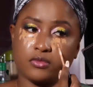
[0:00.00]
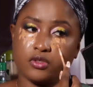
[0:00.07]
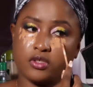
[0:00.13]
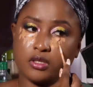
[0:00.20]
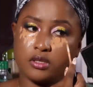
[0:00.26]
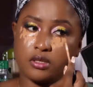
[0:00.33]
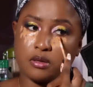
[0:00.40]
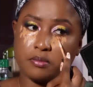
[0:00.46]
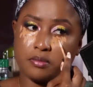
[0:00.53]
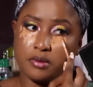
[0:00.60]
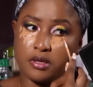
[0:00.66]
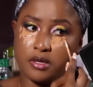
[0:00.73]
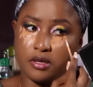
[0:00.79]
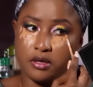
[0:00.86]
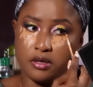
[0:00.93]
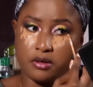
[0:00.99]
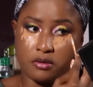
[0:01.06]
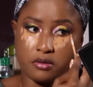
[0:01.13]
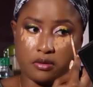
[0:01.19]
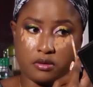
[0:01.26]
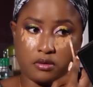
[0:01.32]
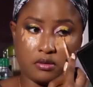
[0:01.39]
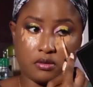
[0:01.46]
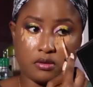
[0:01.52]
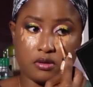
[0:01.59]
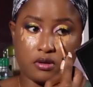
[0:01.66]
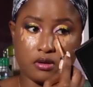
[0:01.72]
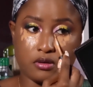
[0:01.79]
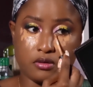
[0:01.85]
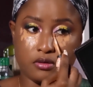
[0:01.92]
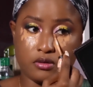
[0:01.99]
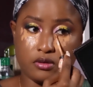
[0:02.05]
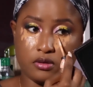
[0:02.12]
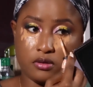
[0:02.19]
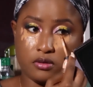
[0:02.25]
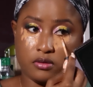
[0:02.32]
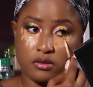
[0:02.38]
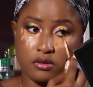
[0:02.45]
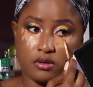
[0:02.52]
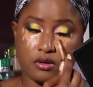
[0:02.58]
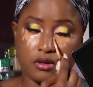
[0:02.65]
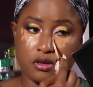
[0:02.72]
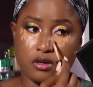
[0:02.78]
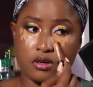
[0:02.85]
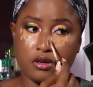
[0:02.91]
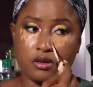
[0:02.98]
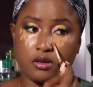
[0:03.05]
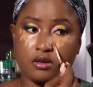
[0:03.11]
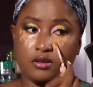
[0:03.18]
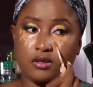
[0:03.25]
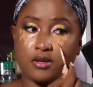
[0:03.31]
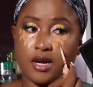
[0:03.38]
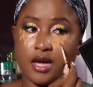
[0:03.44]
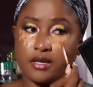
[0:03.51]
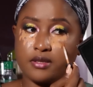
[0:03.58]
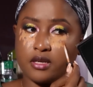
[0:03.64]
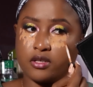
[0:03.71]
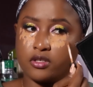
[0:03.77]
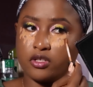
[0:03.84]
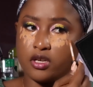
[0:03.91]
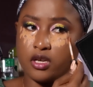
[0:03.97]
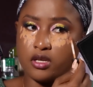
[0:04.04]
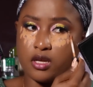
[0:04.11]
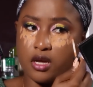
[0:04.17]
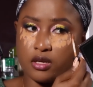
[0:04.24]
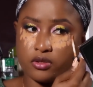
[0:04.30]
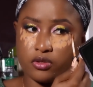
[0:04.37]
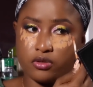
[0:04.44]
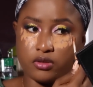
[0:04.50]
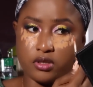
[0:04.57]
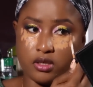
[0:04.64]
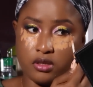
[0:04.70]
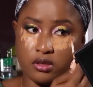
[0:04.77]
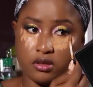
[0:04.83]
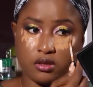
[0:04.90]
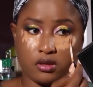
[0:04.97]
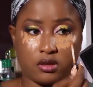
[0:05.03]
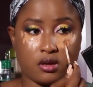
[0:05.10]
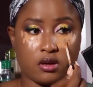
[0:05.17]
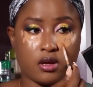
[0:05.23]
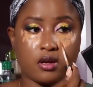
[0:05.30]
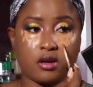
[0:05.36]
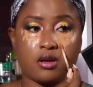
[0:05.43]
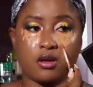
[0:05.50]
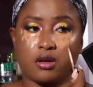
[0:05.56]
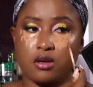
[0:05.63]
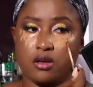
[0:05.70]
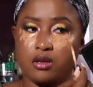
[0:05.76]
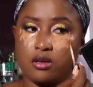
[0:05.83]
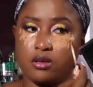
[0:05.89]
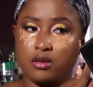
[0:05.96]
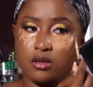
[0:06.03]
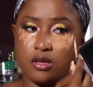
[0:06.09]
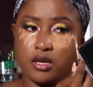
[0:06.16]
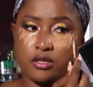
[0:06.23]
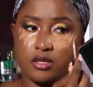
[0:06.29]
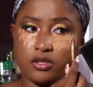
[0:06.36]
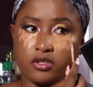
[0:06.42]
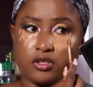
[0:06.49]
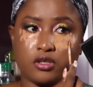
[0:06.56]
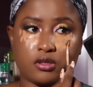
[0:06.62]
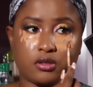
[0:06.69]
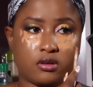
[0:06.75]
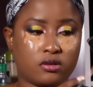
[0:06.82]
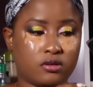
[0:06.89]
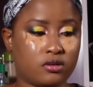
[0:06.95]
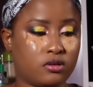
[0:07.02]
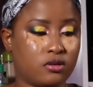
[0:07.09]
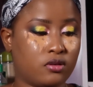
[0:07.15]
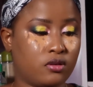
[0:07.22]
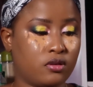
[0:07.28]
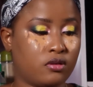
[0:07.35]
just apply your contour, your lighter shade actually, the lighter shade contour.